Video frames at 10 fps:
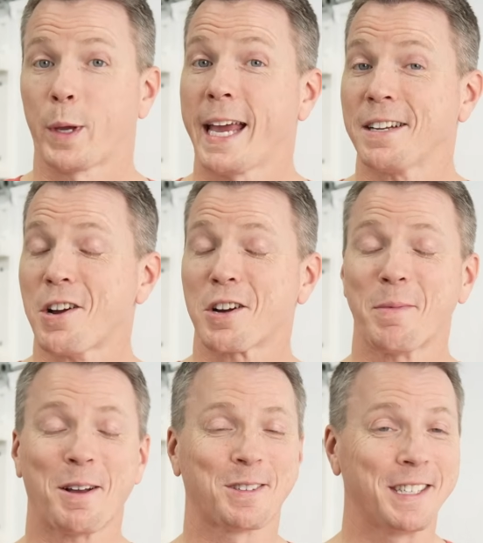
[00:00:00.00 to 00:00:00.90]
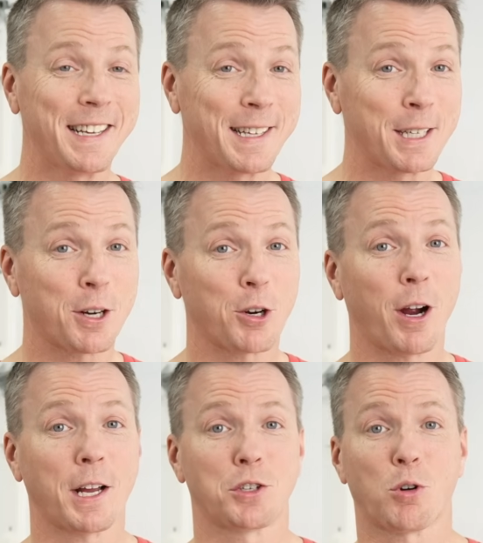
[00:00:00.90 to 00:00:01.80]
can't talk about sealing your
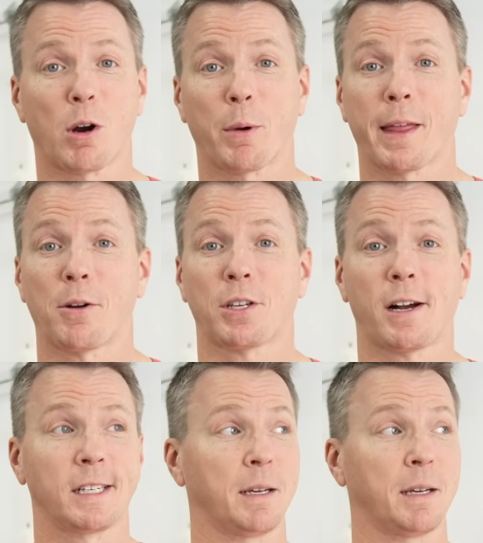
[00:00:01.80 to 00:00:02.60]
garage door without talking